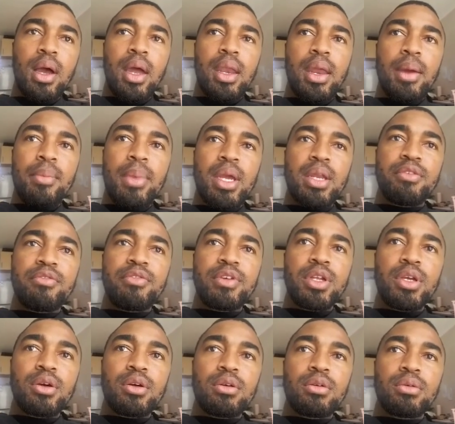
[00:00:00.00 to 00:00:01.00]
and I made a
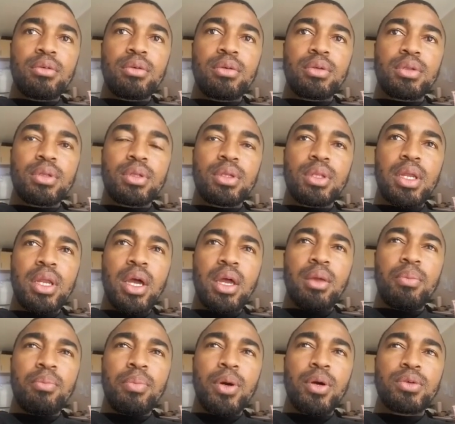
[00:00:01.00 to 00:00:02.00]
video that
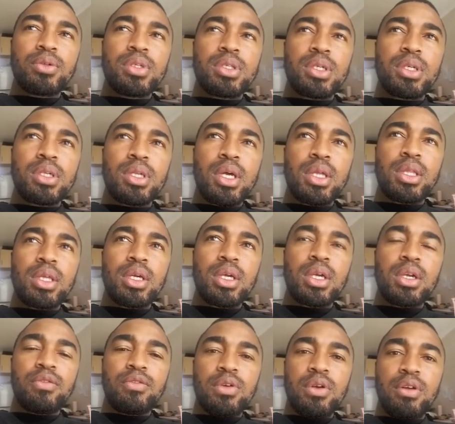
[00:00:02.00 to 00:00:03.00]
I posted, I
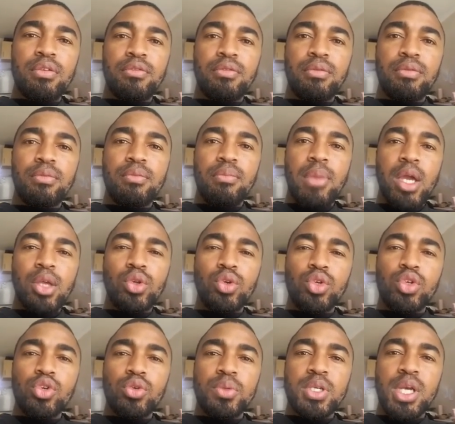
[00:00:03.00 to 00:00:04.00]
think, even on my
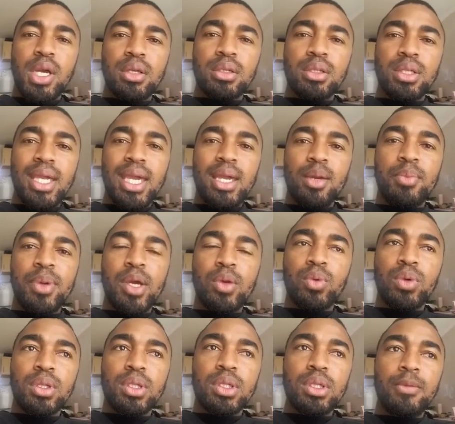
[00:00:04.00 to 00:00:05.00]
YouTube channel, King
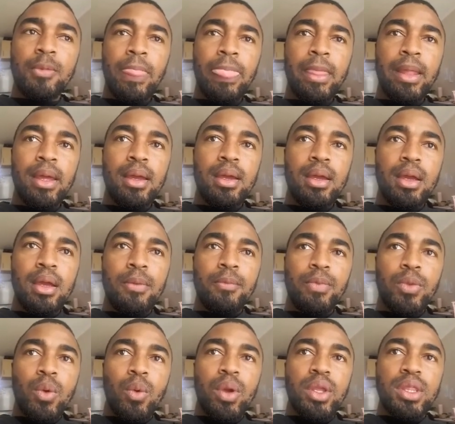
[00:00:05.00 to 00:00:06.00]
Panel,
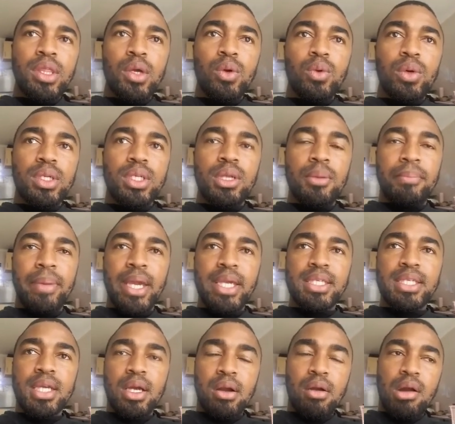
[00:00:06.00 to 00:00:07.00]
when they were
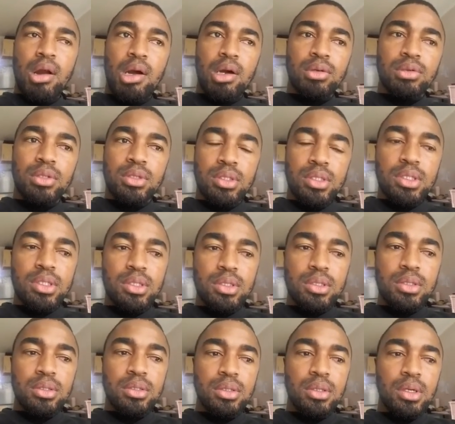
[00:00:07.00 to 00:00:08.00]
debating around
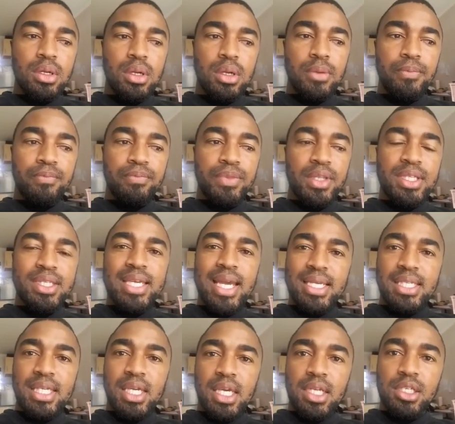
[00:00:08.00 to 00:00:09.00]
the
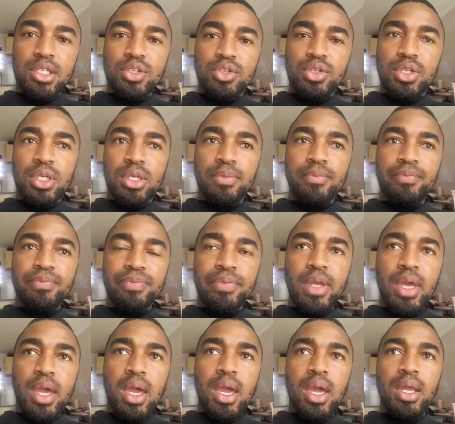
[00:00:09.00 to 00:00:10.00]
taxi industry.
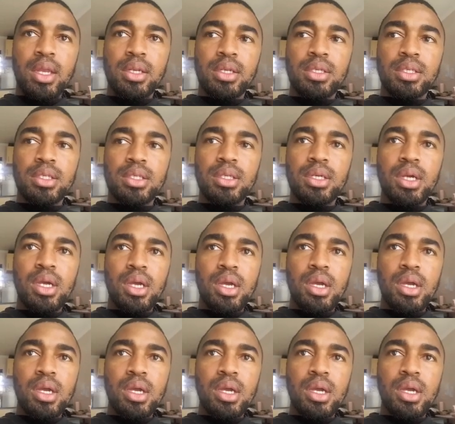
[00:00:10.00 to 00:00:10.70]
And